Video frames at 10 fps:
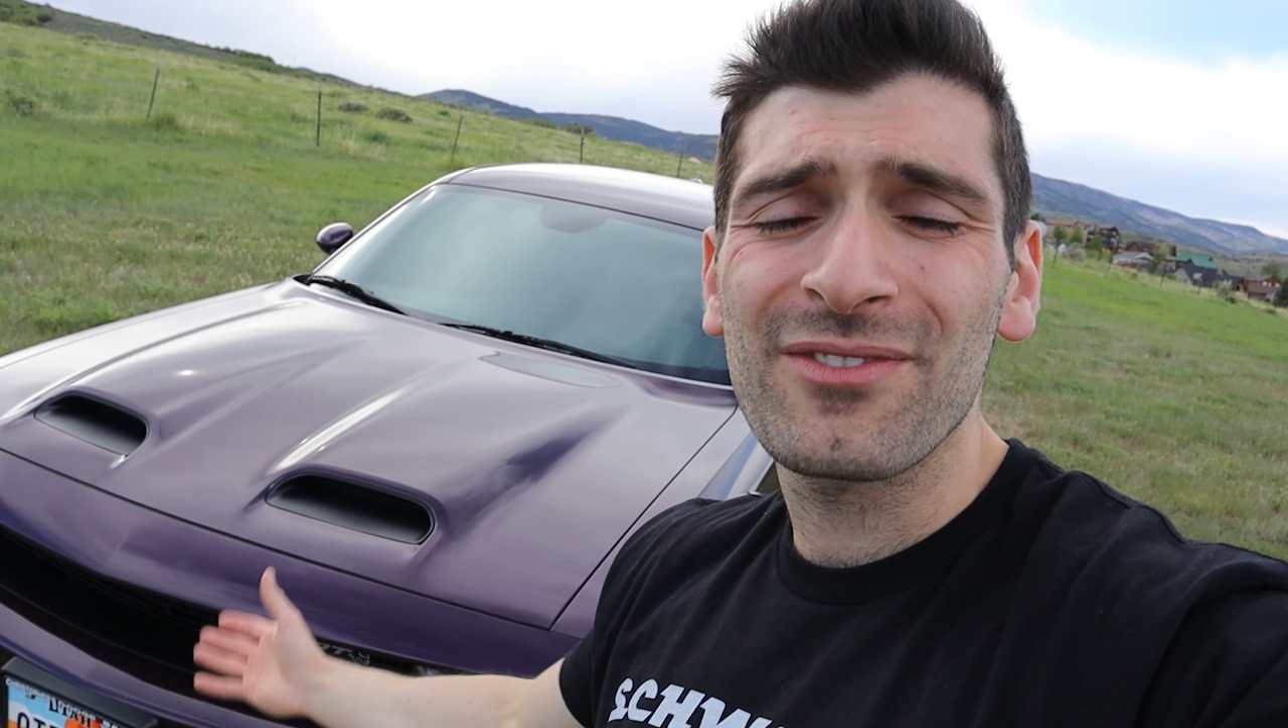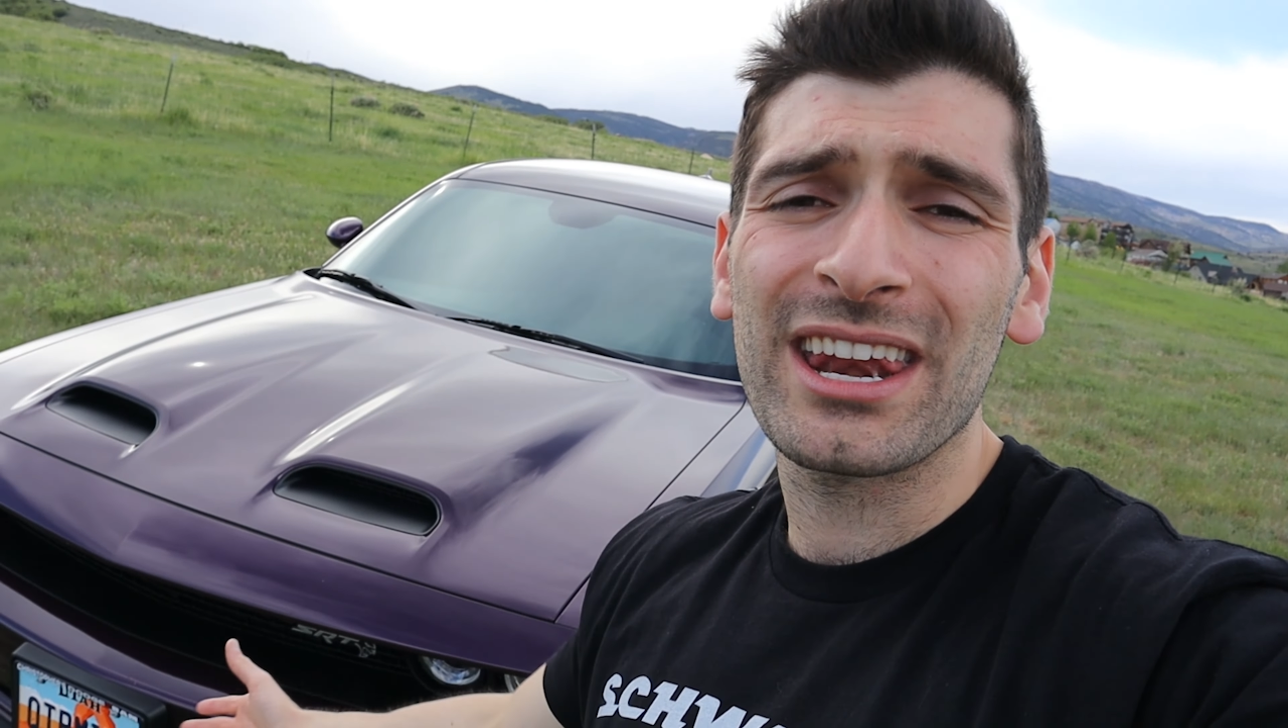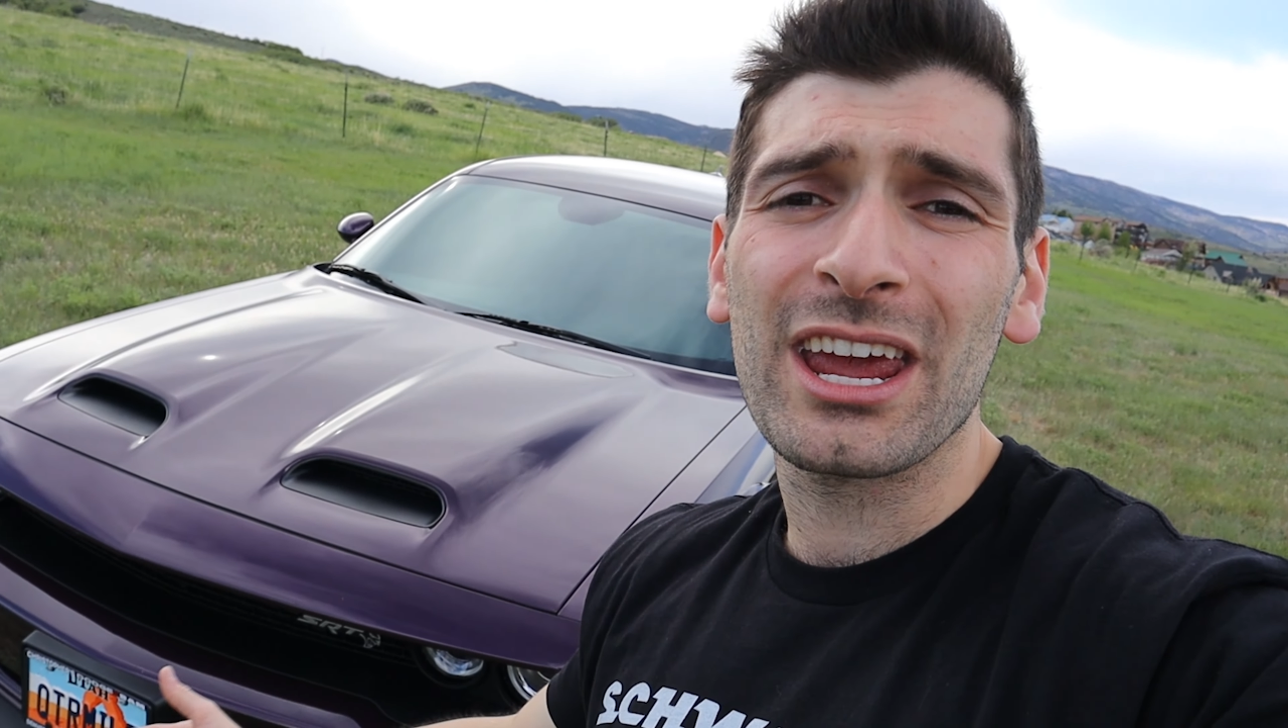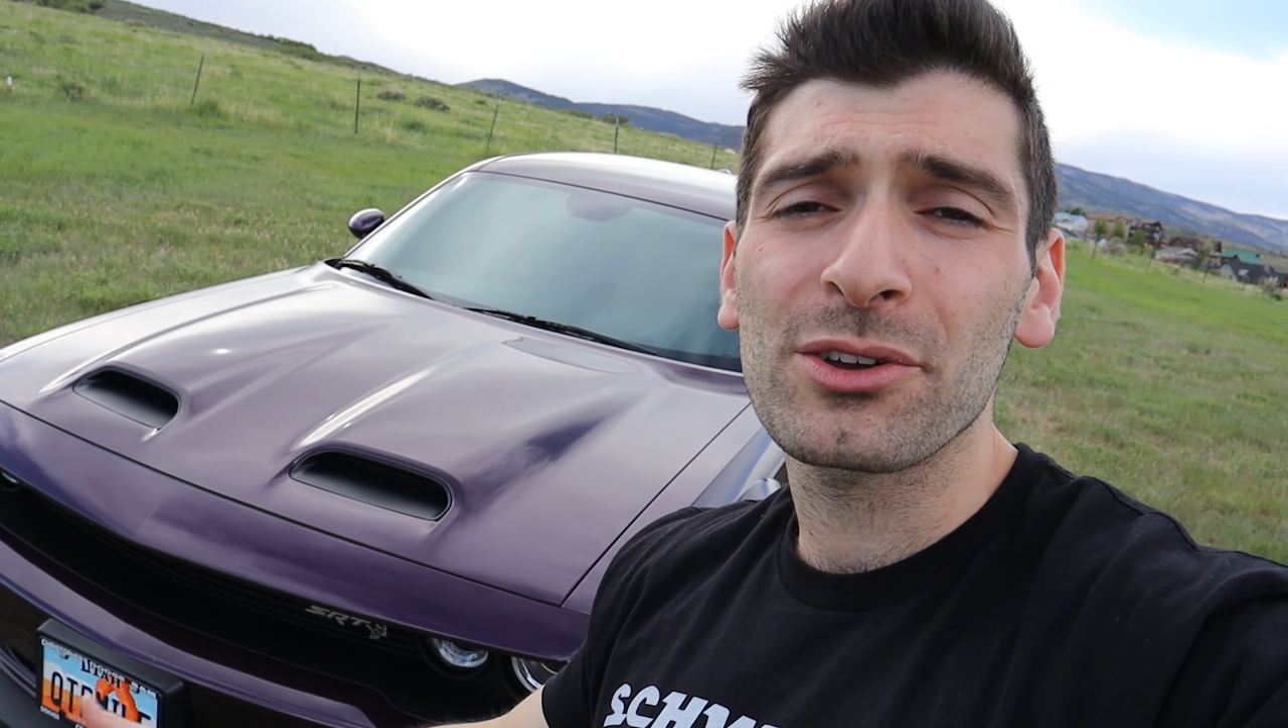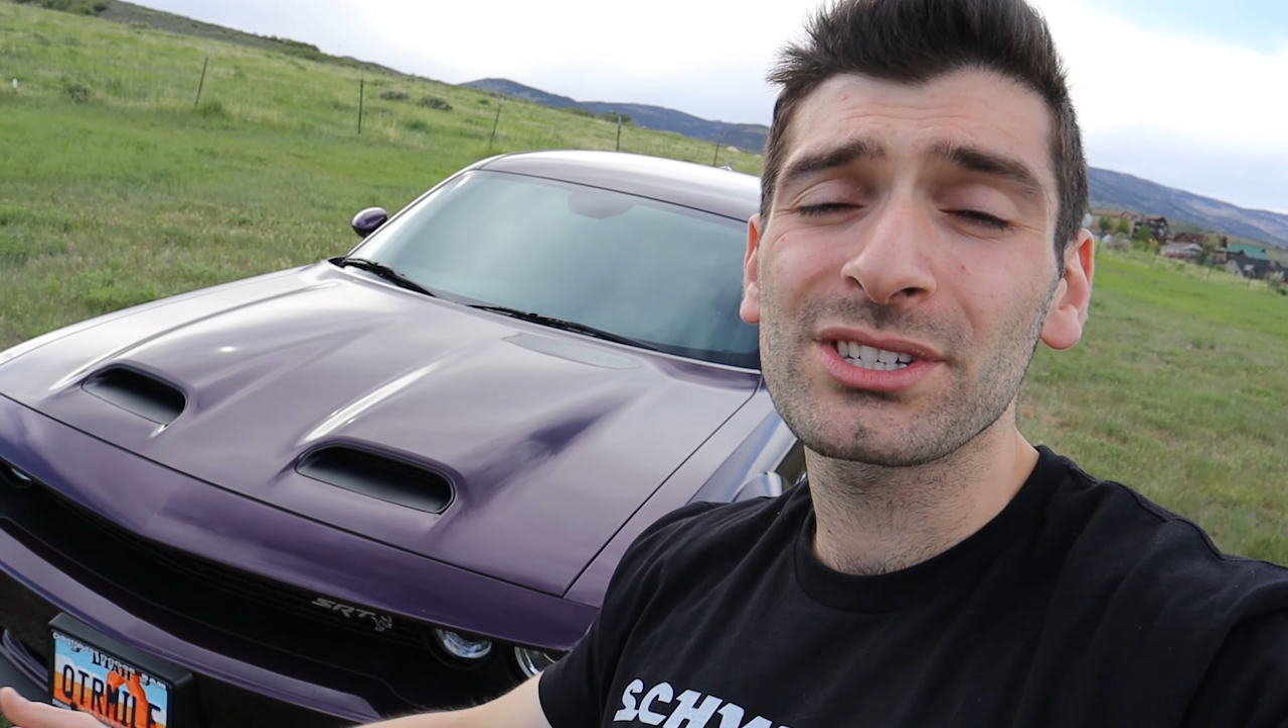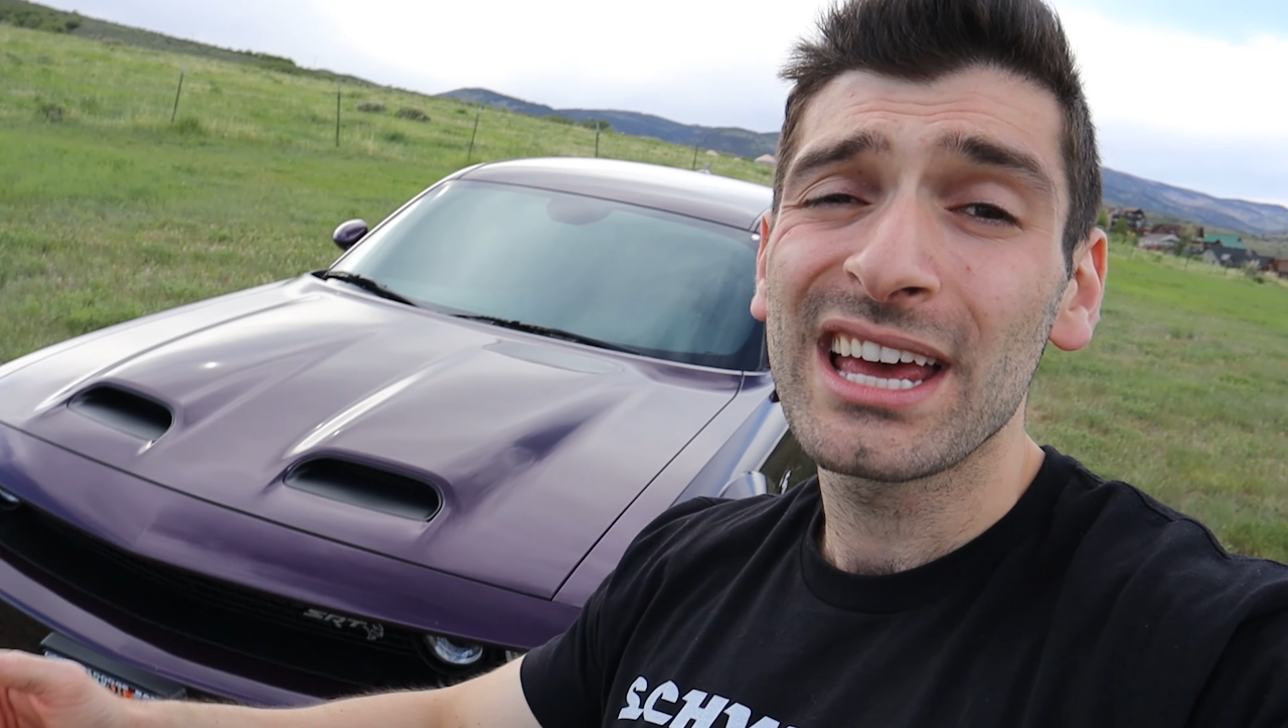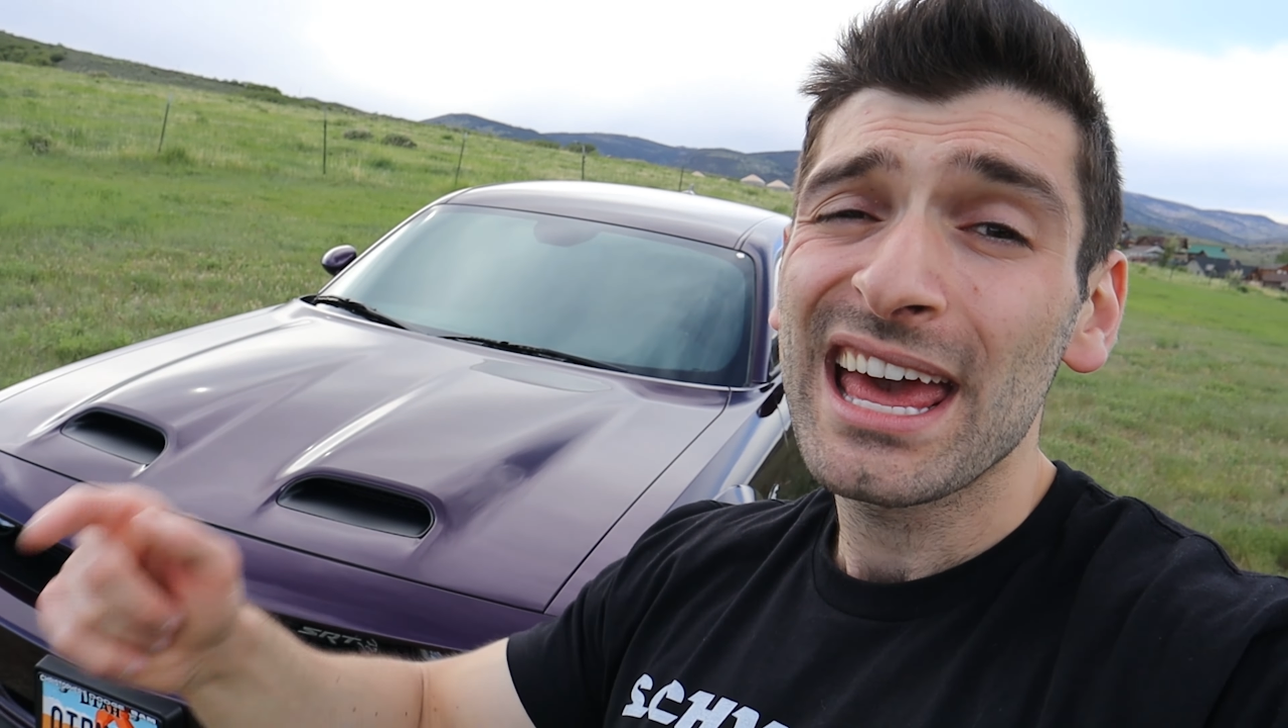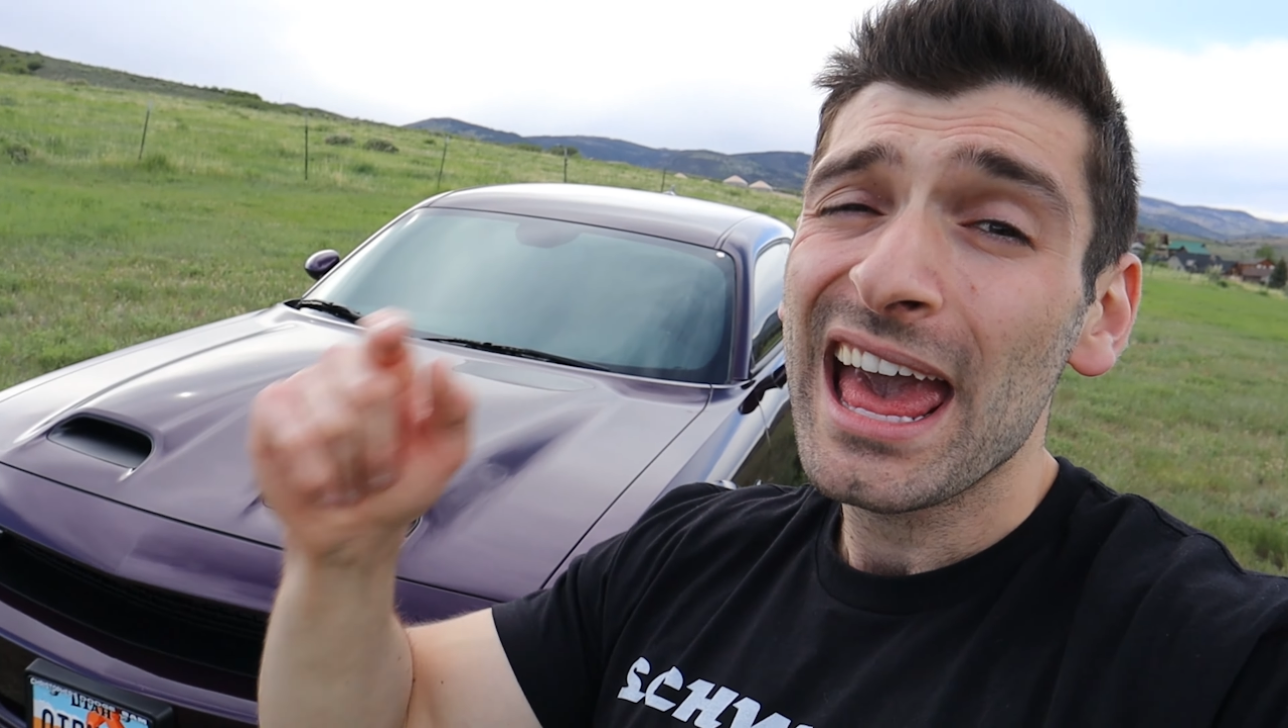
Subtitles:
videos,